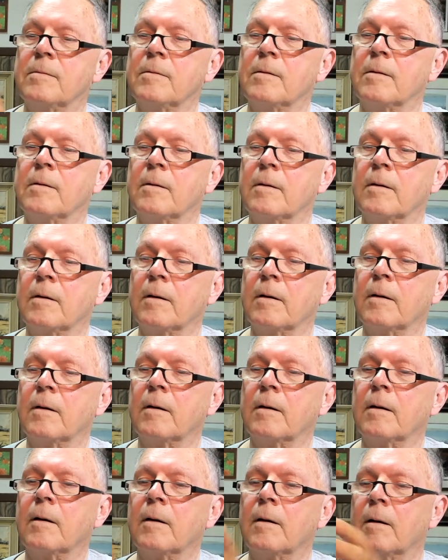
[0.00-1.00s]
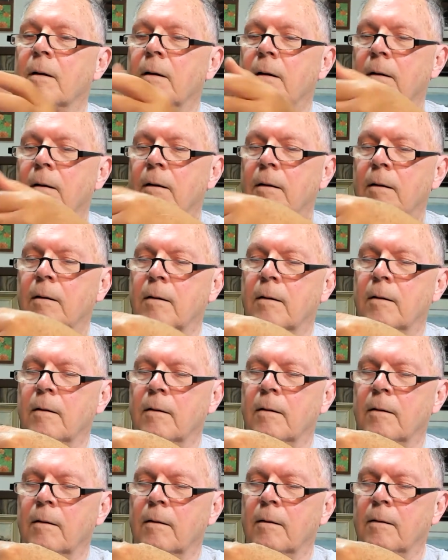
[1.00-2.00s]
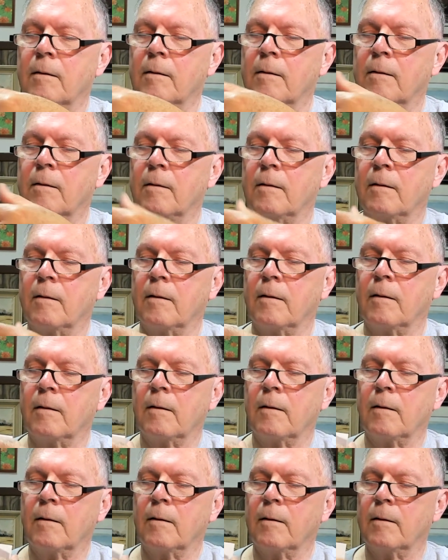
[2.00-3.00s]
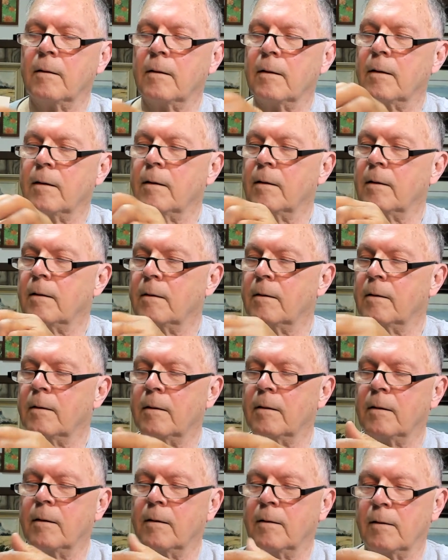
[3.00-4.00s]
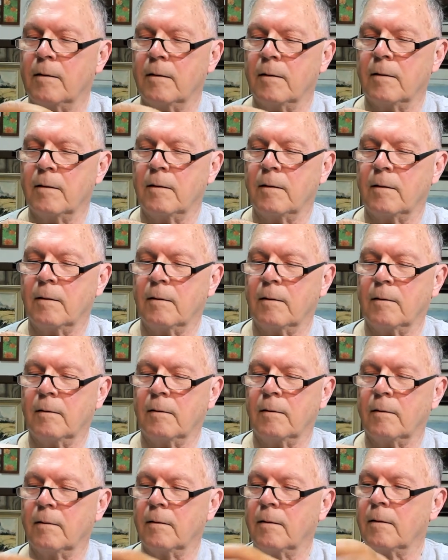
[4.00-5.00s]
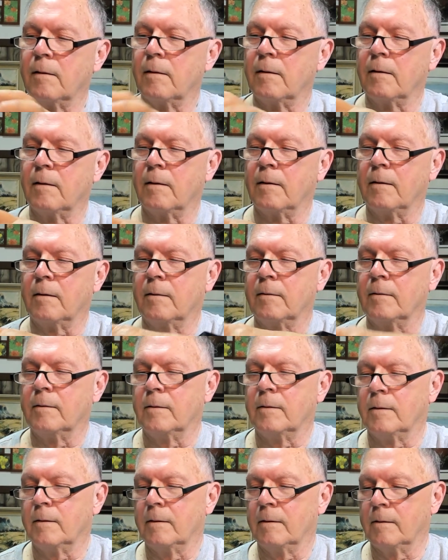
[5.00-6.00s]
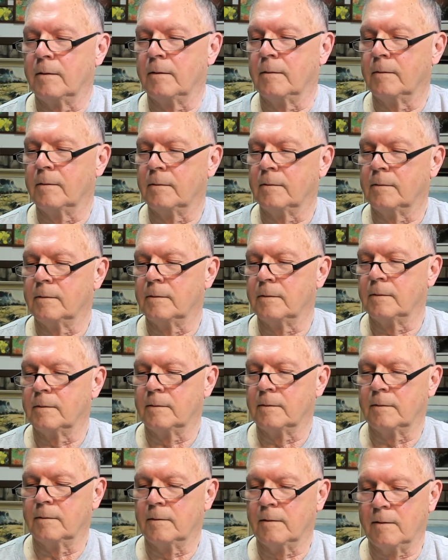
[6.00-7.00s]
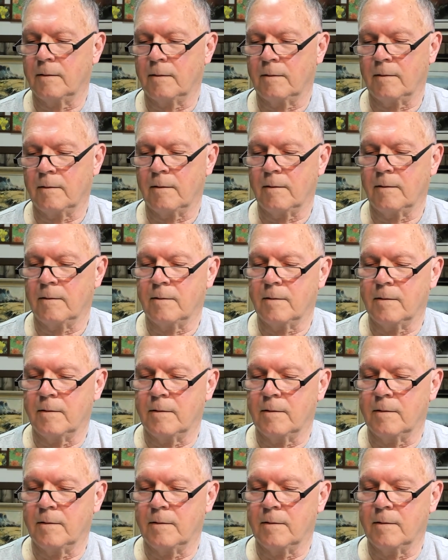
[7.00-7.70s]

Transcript: (silence)